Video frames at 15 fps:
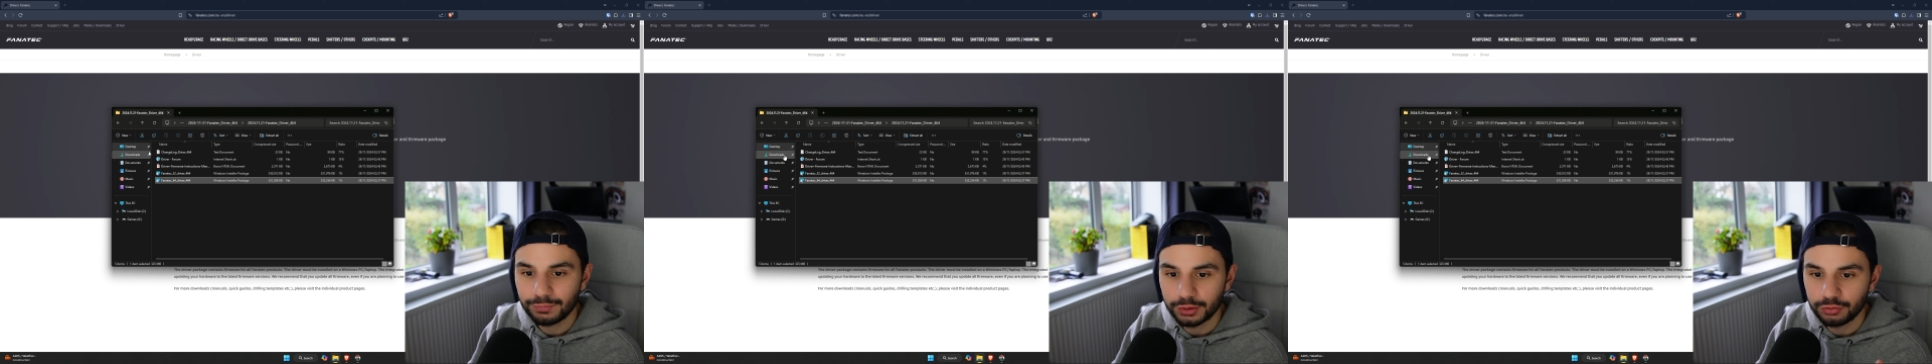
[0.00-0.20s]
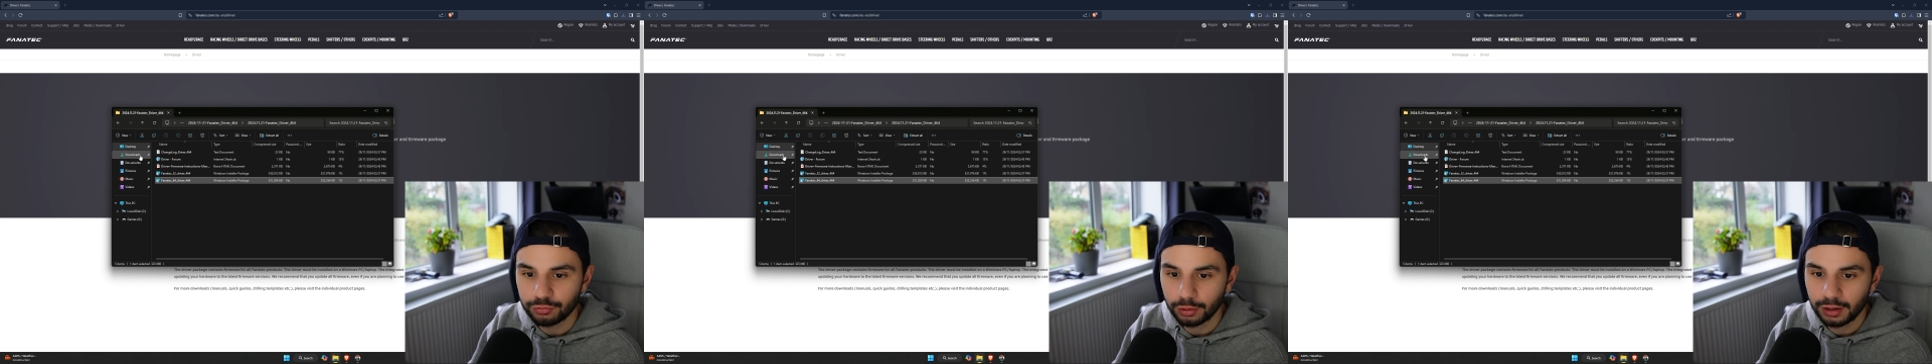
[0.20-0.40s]
the
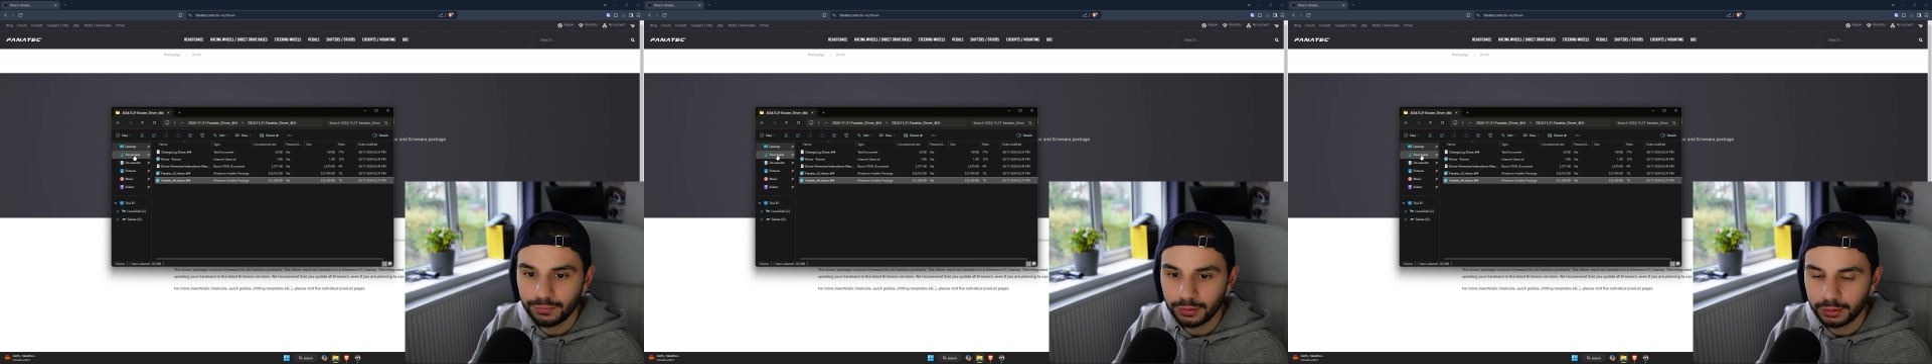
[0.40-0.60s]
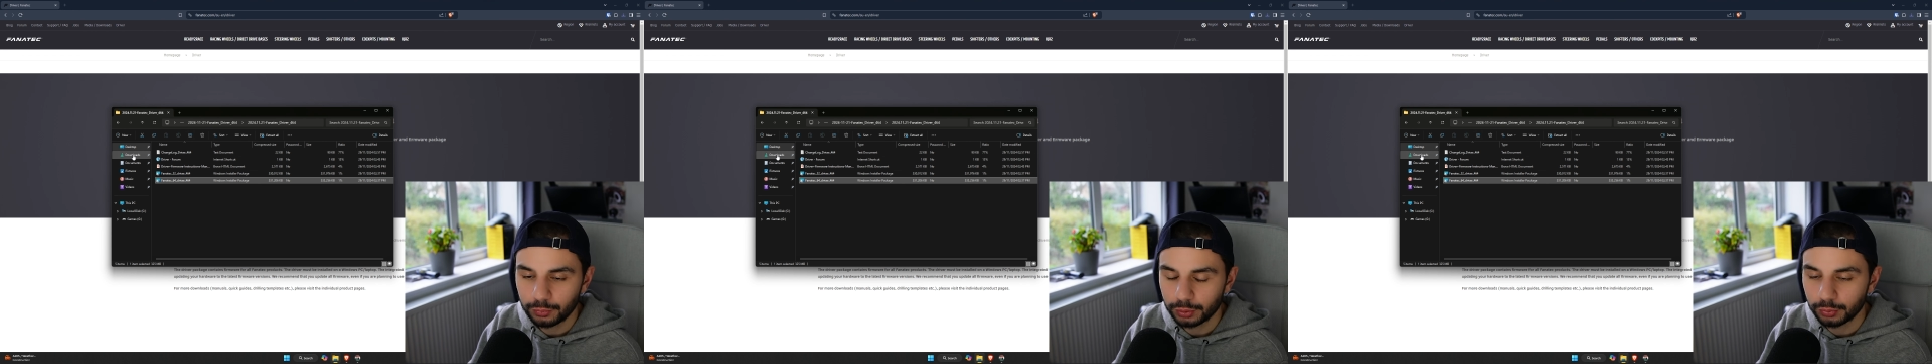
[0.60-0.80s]

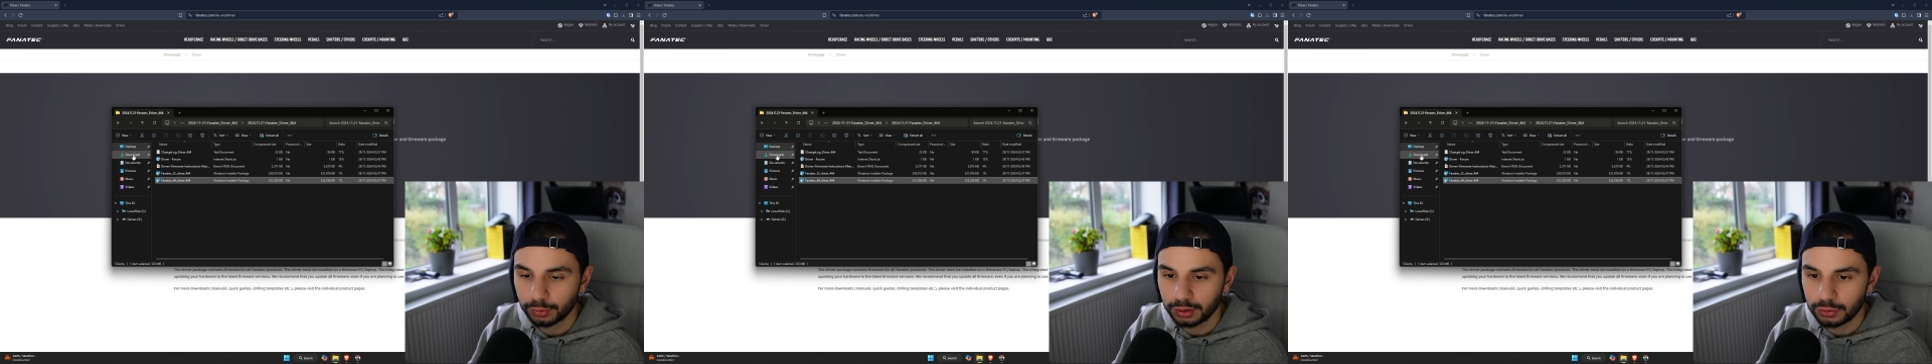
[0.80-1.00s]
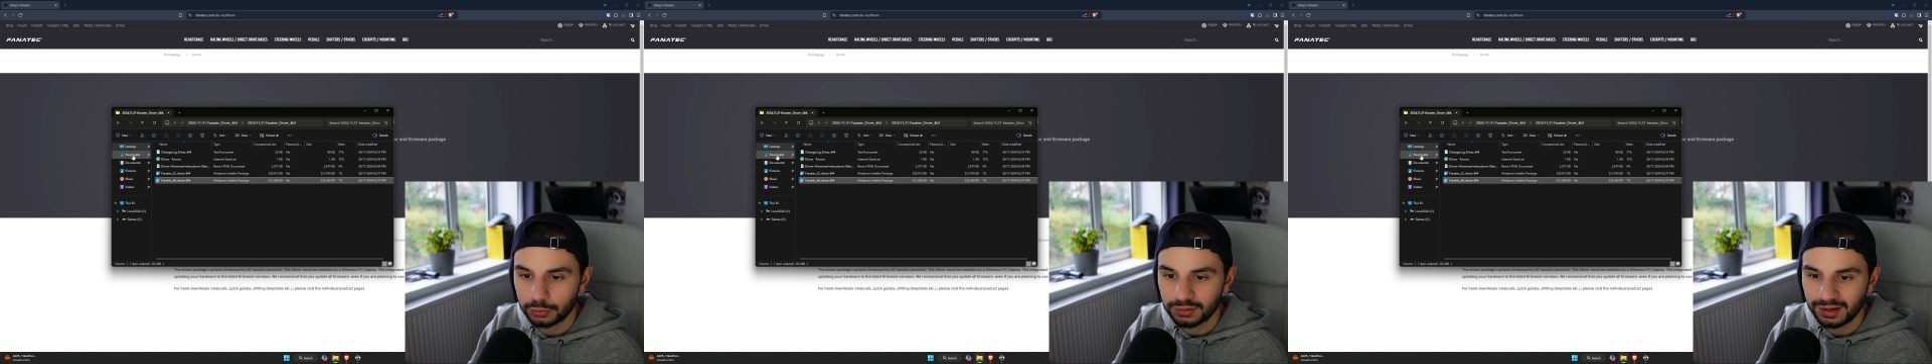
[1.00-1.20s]
driver, what you want
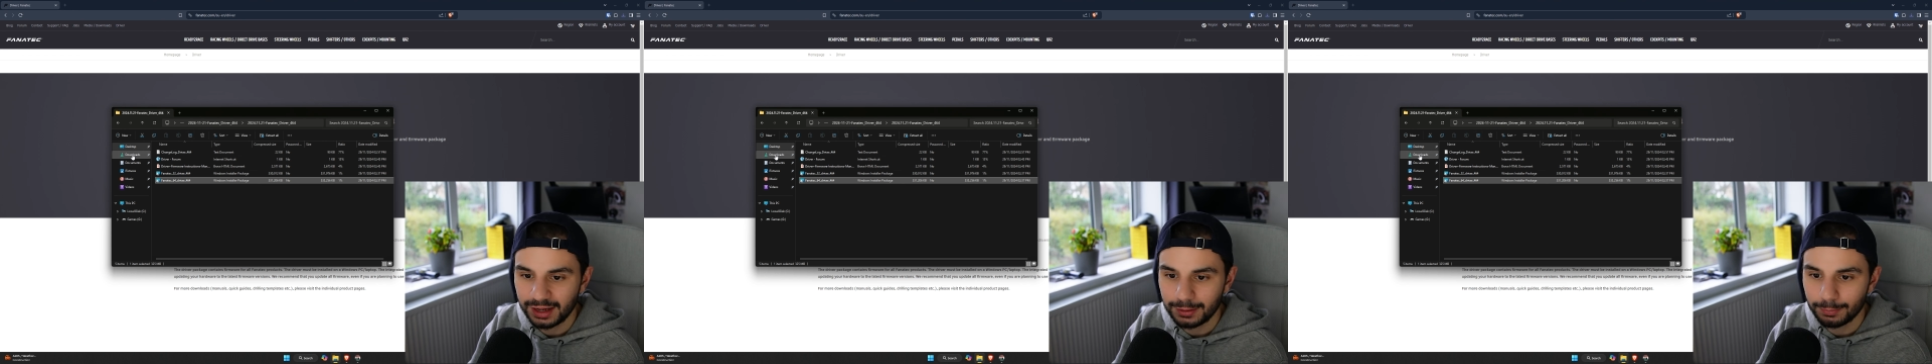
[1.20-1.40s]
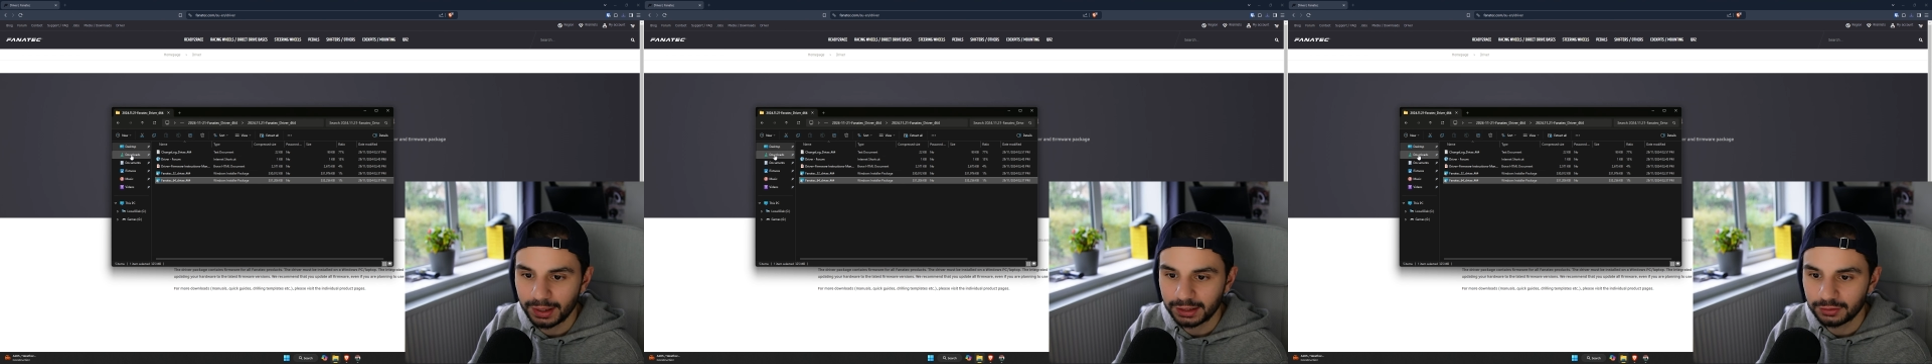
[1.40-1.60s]
to do is
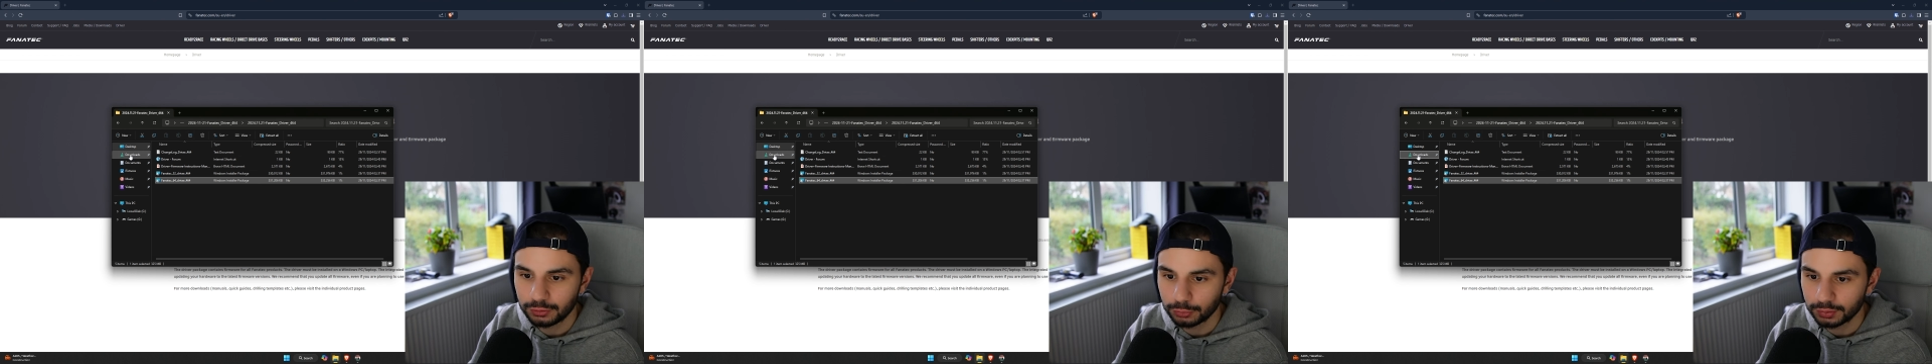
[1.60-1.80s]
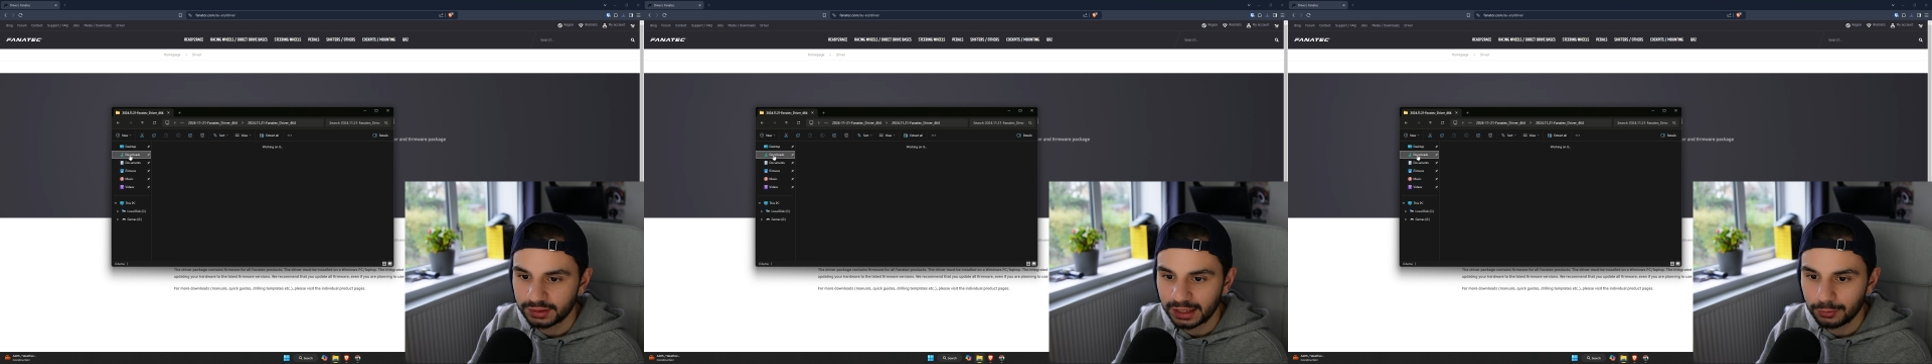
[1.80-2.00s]
head back to
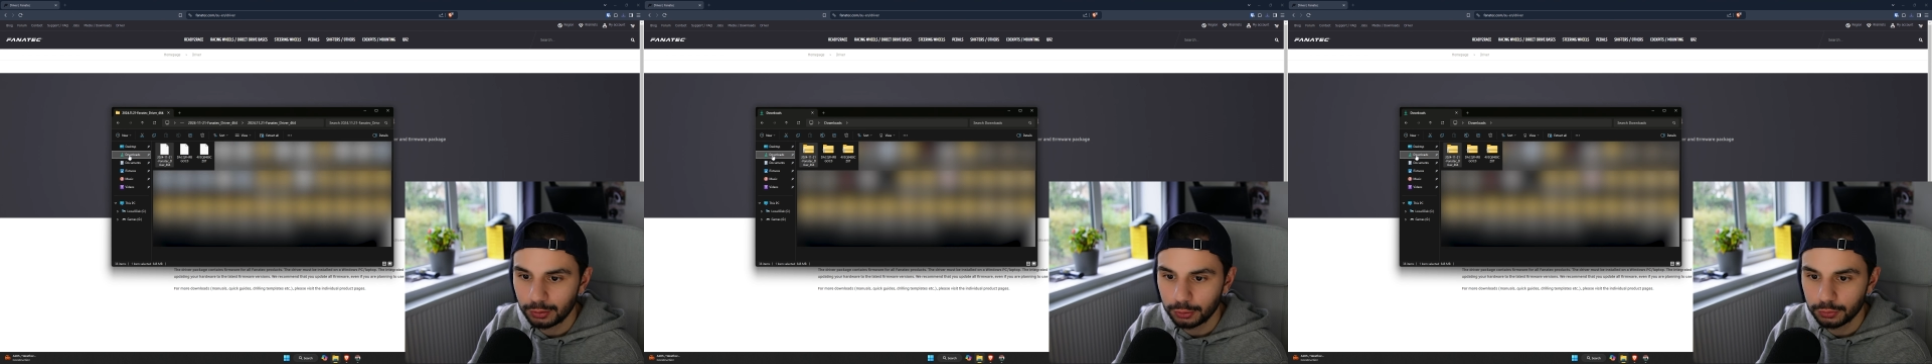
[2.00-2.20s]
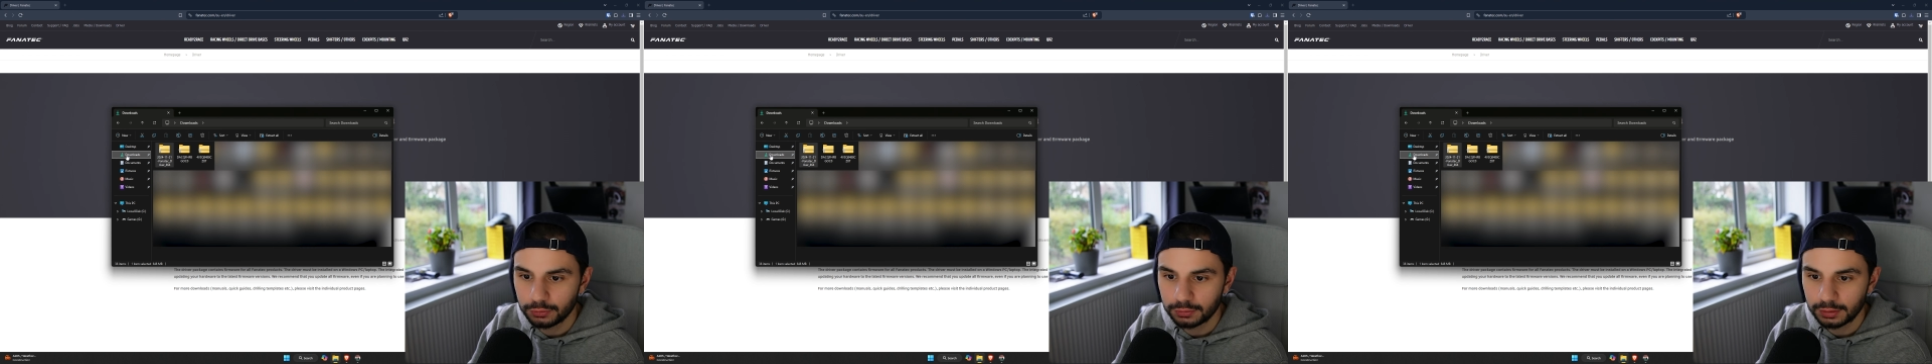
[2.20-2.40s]
your
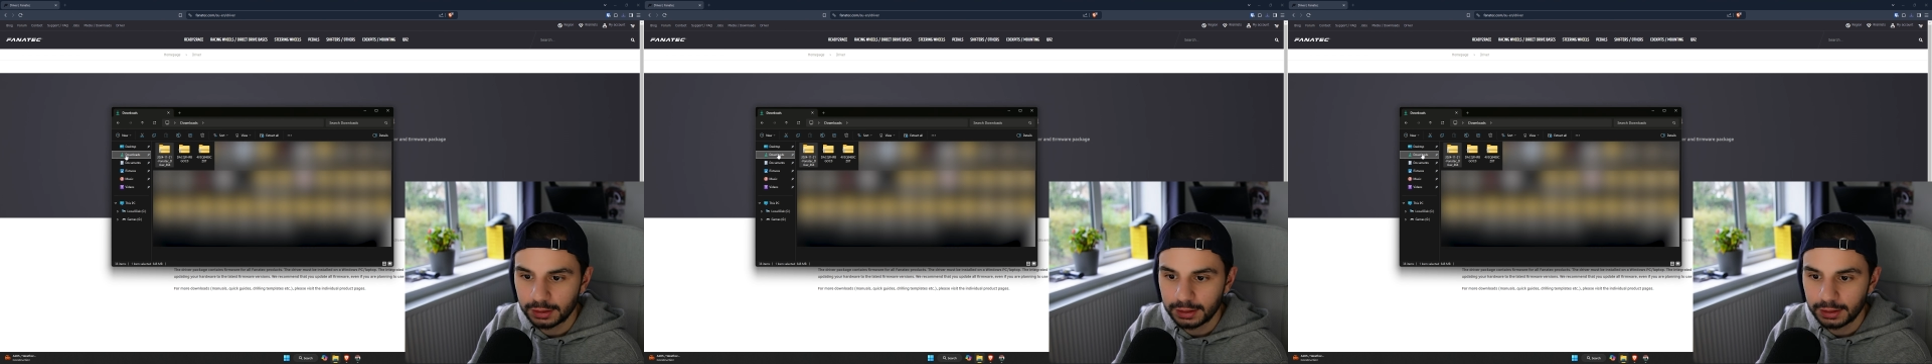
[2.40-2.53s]
downloads,